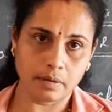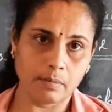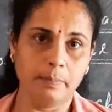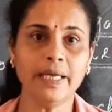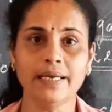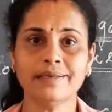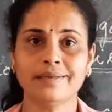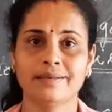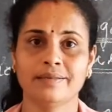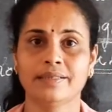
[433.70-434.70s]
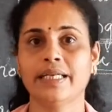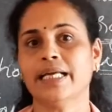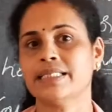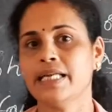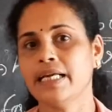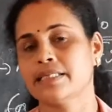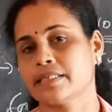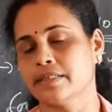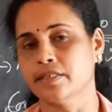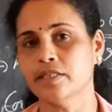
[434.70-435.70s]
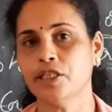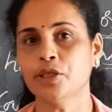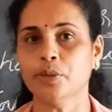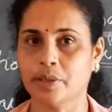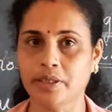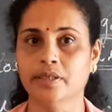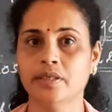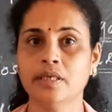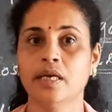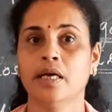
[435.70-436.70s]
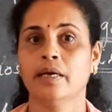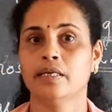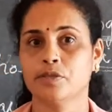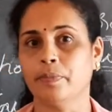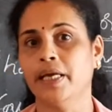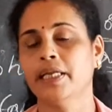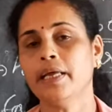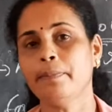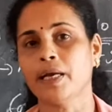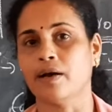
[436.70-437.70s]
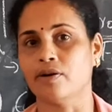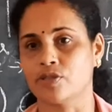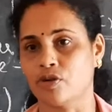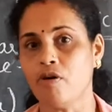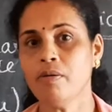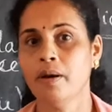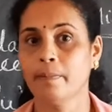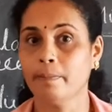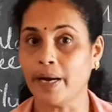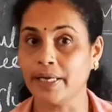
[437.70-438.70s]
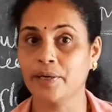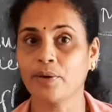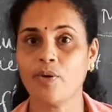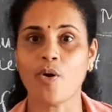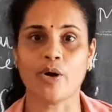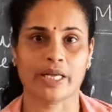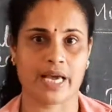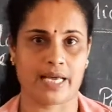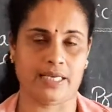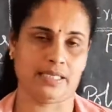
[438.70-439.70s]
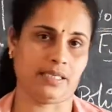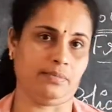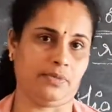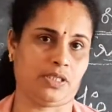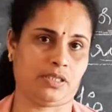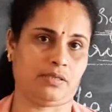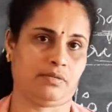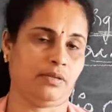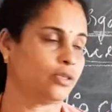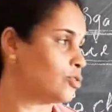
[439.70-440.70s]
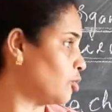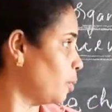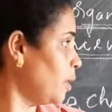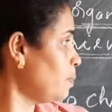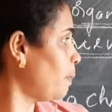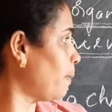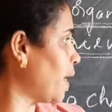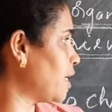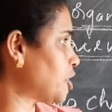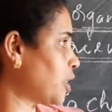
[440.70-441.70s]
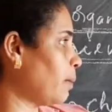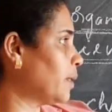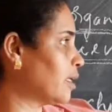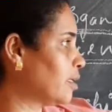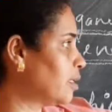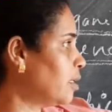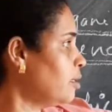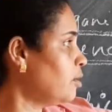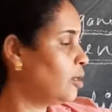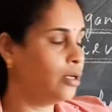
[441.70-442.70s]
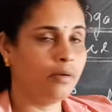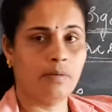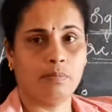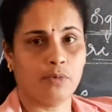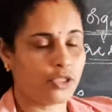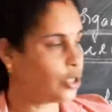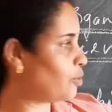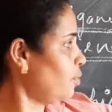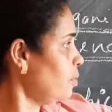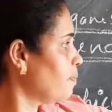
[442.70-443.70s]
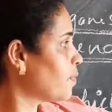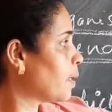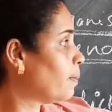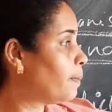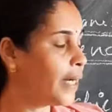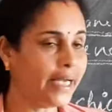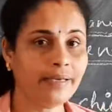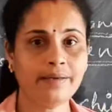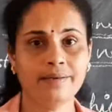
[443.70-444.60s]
milk, next day is turned into curd, is mainly because of microorganisms. So the preparation of the curd, mosaru, bread.